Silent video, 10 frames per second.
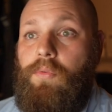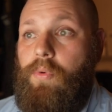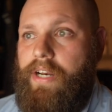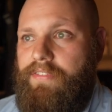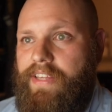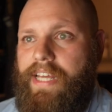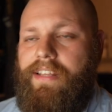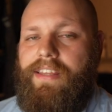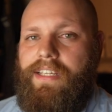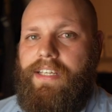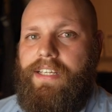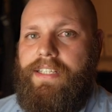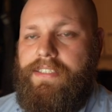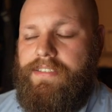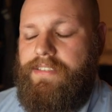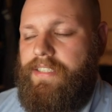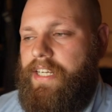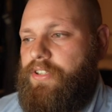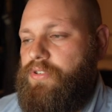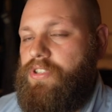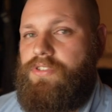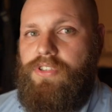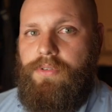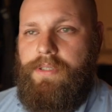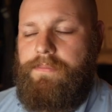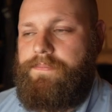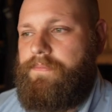whatever that thinking is that you just do it.